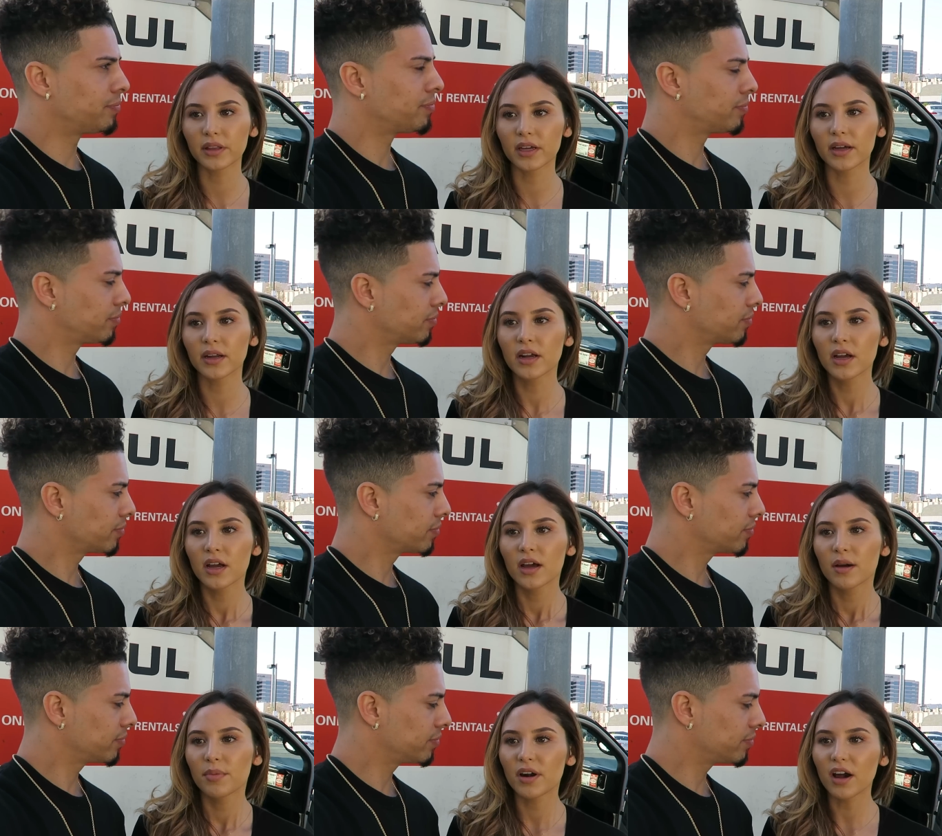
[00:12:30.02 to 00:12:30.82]
Speaker 1: with it.
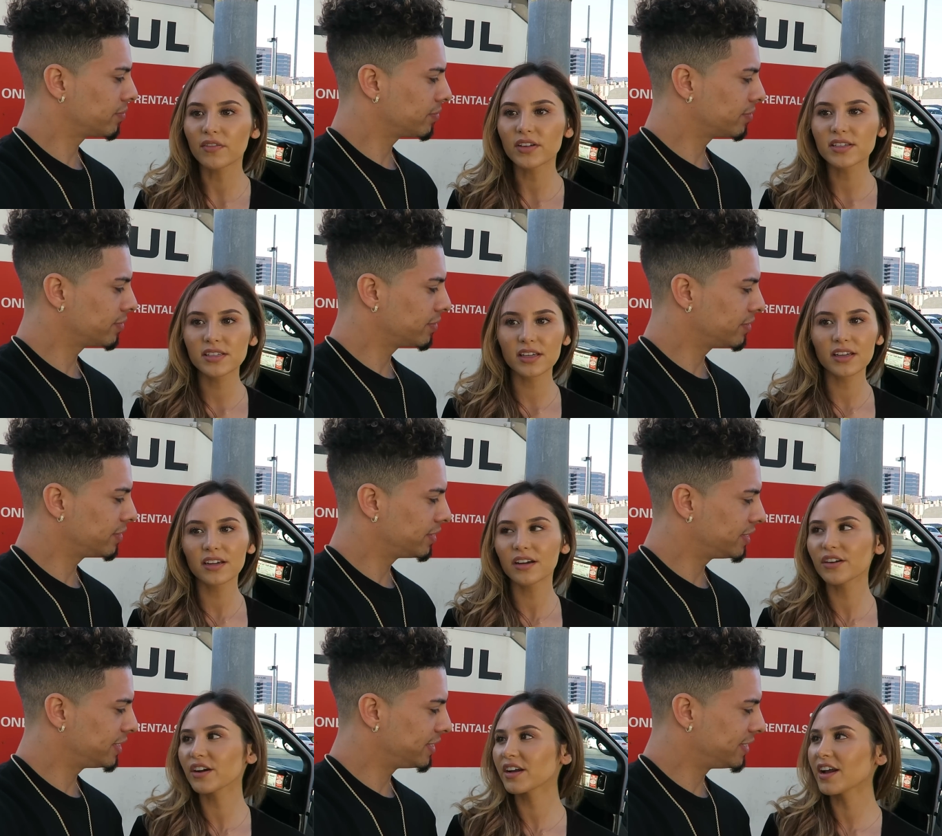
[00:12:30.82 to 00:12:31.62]
But obviously,
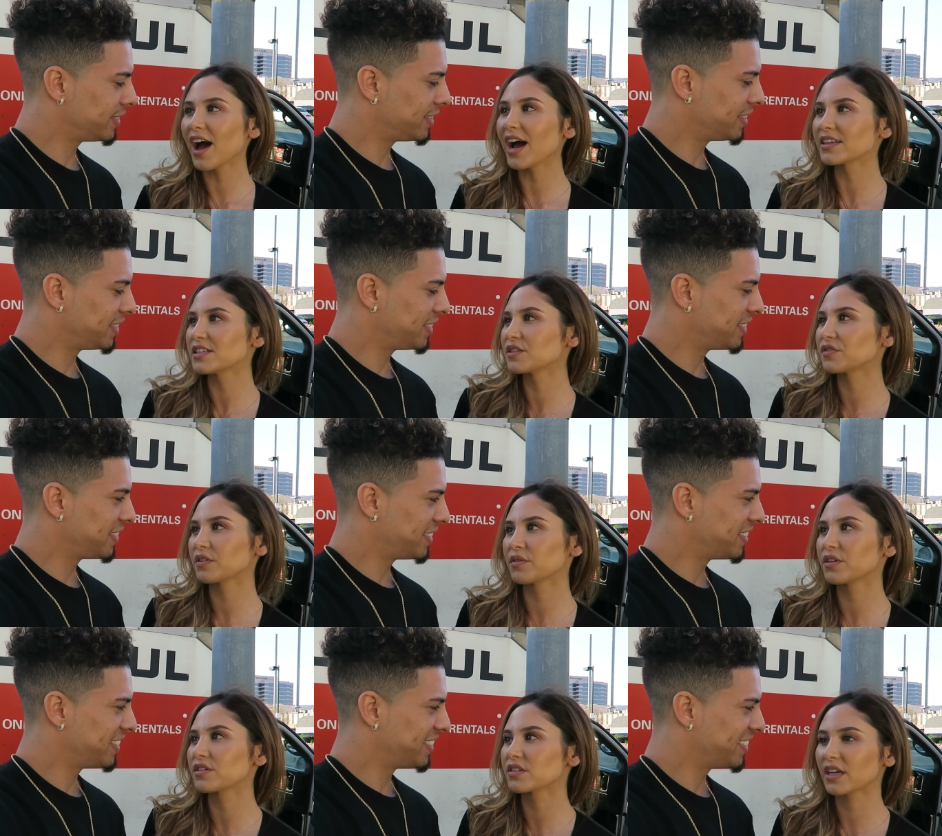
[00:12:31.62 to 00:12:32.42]
you know, you're going to act
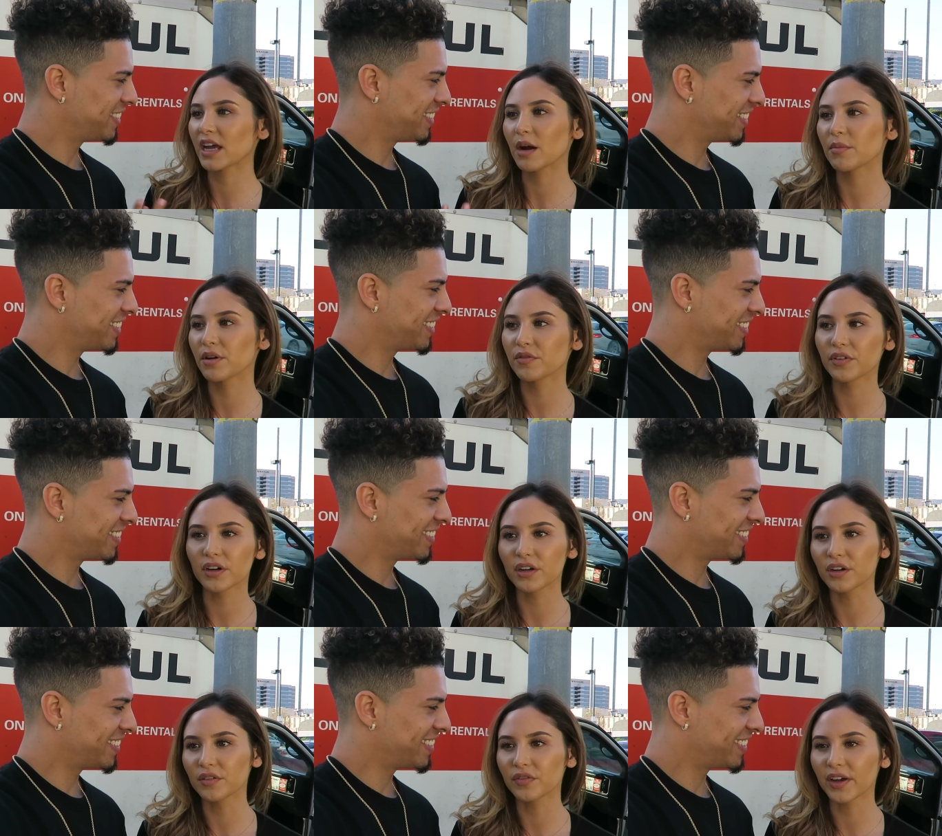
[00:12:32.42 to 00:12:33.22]
different when there's a camera in
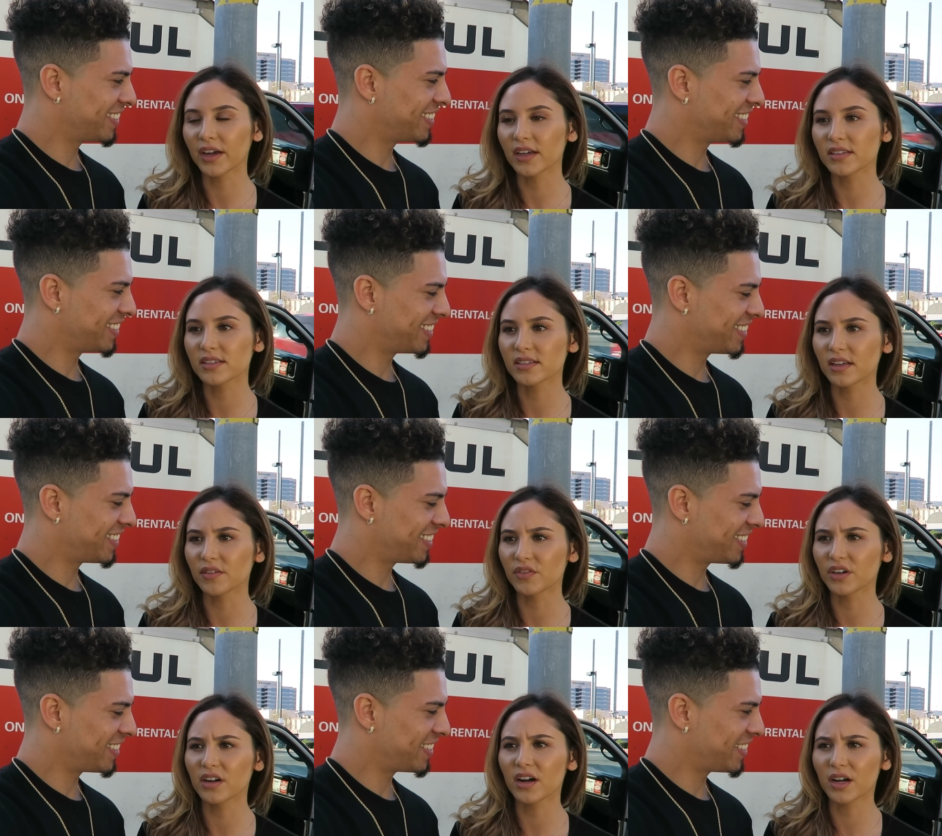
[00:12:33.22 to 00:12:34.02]
front of your face
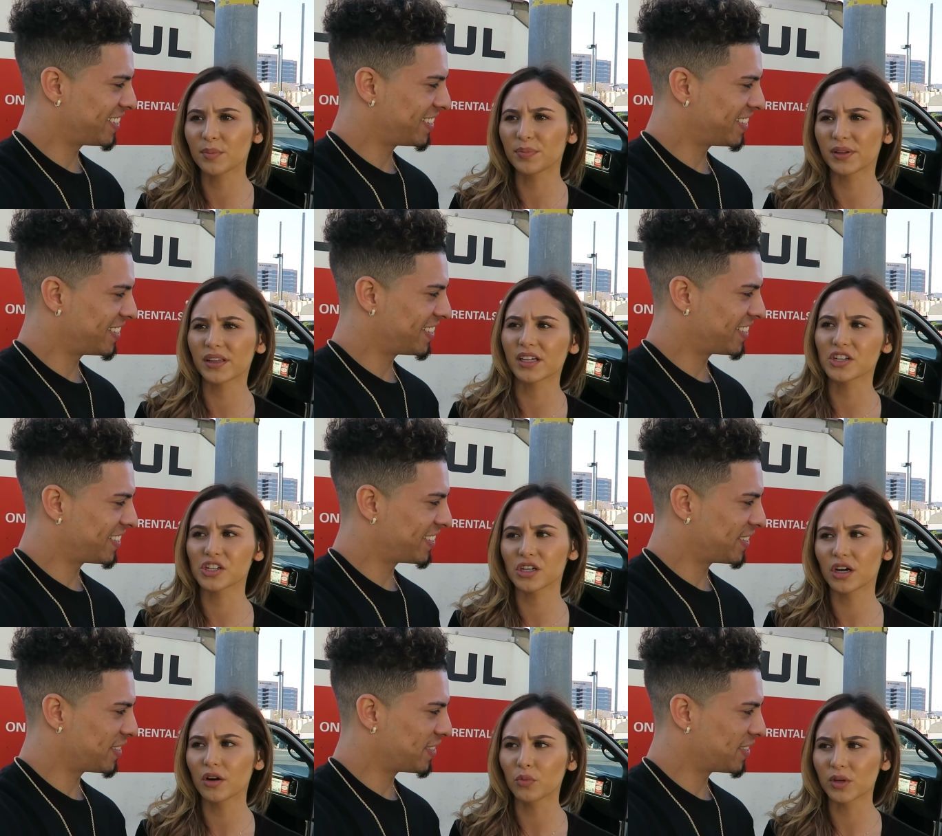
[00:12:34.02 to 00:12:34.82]
if you're not
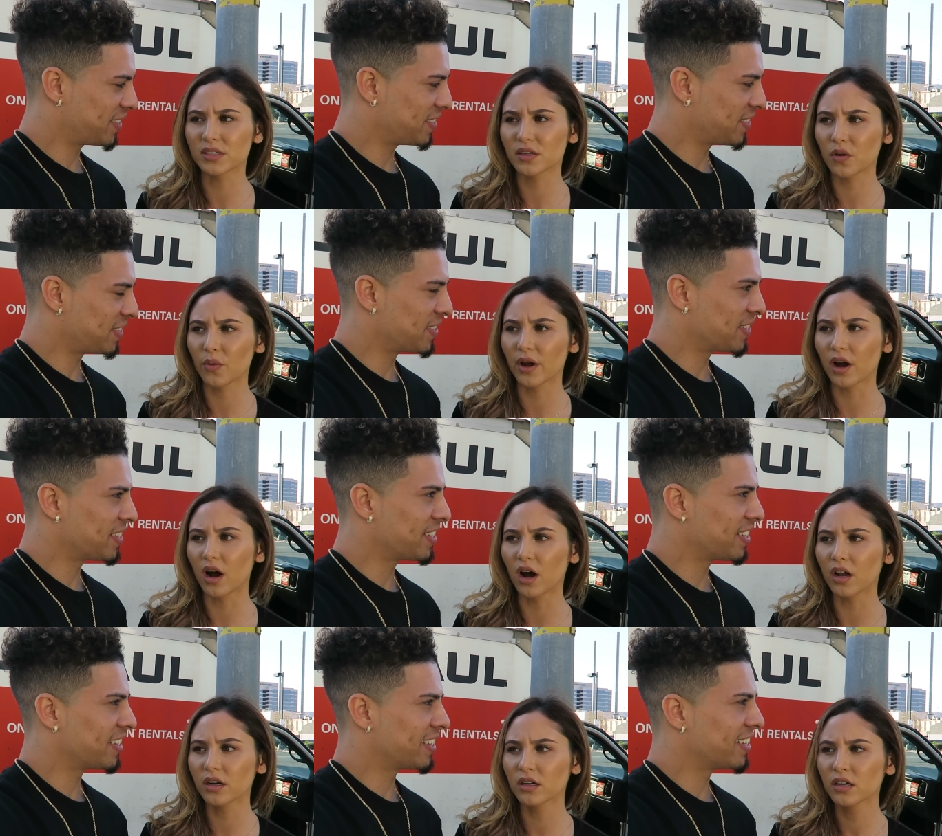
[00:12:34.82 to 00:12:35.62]
completely sure what's going
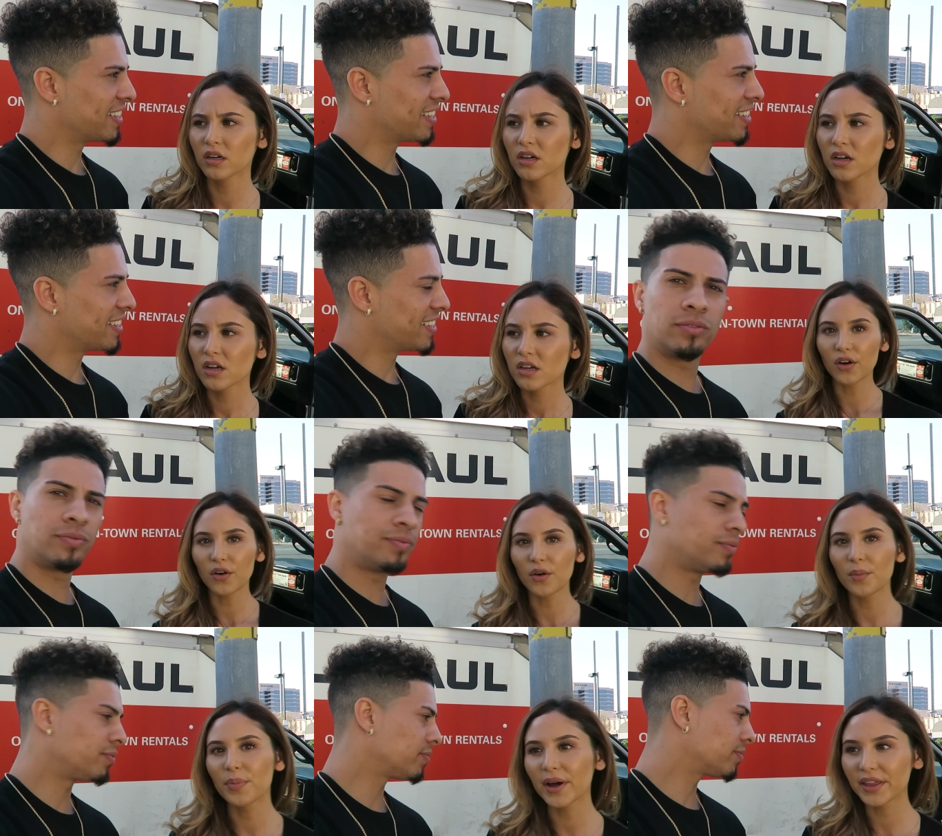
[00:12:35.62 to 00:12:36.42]
on.
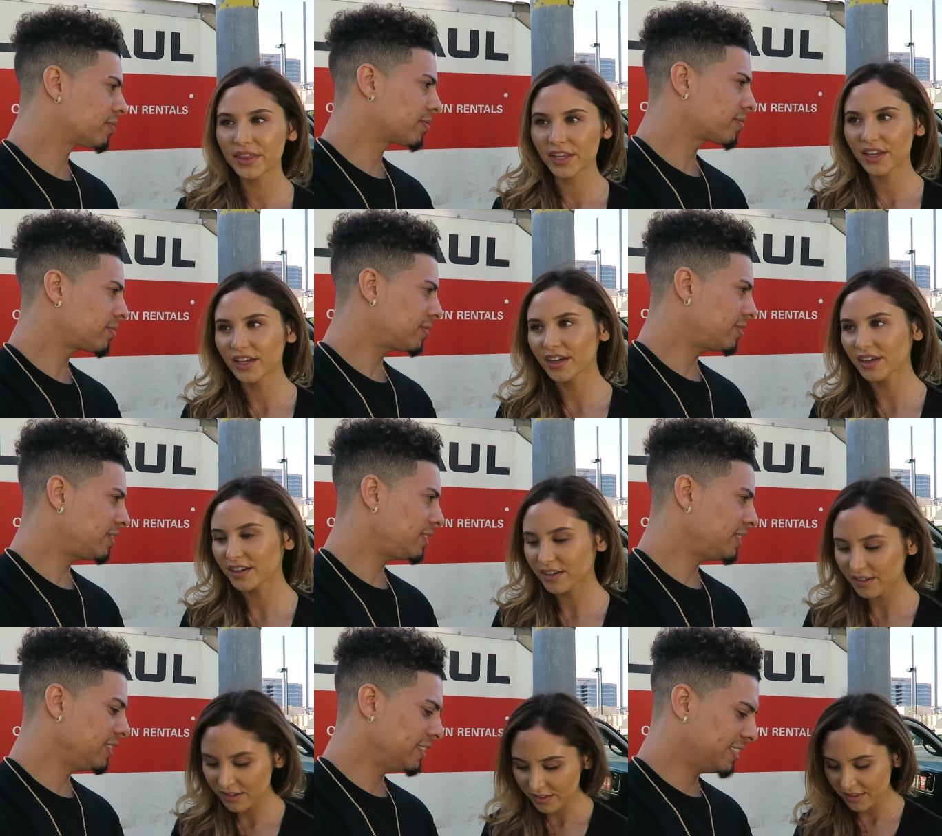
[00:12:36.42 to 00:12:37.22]
Uh, but
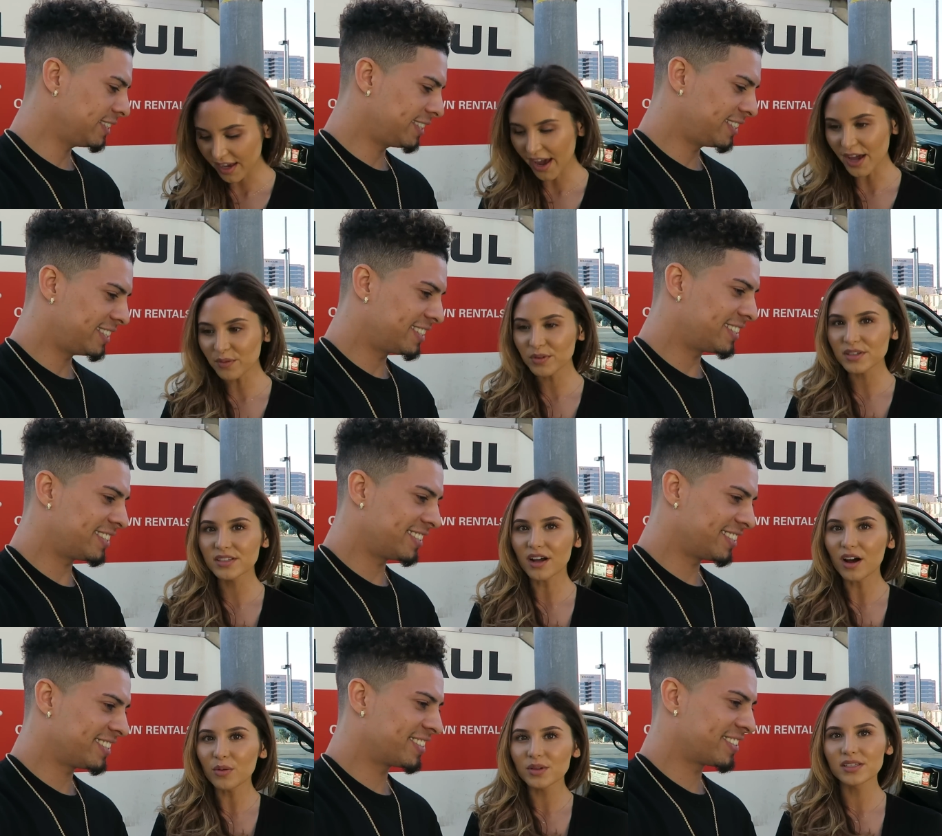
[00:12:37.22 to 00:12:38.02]
the the end
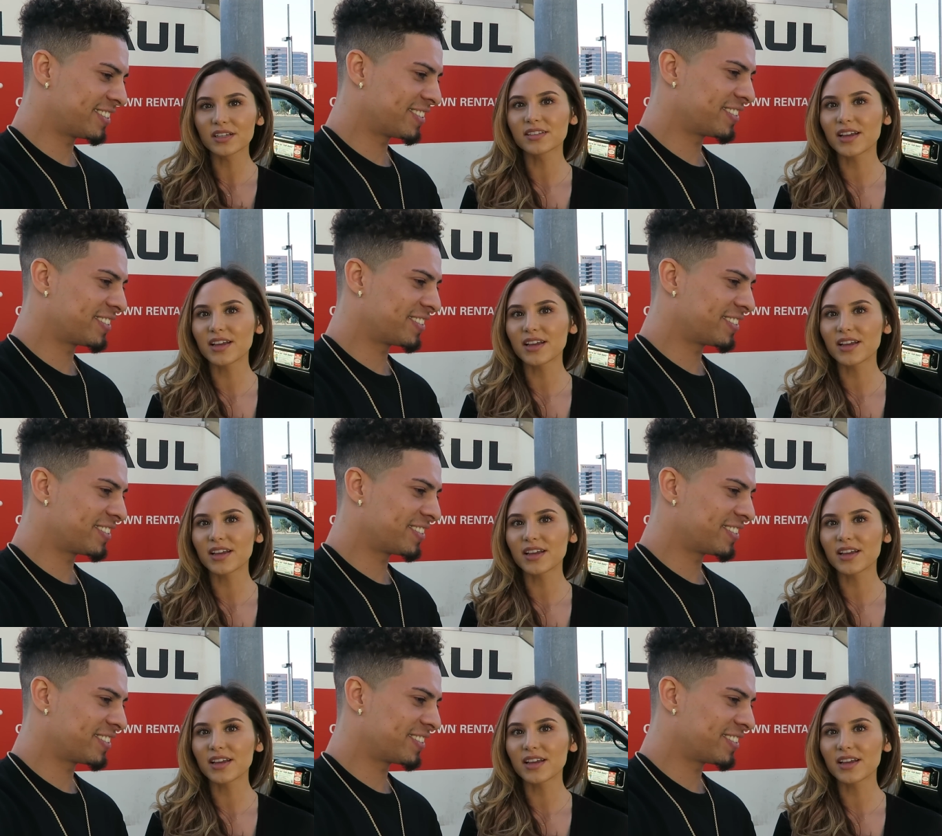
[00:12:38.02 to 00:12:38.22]
result was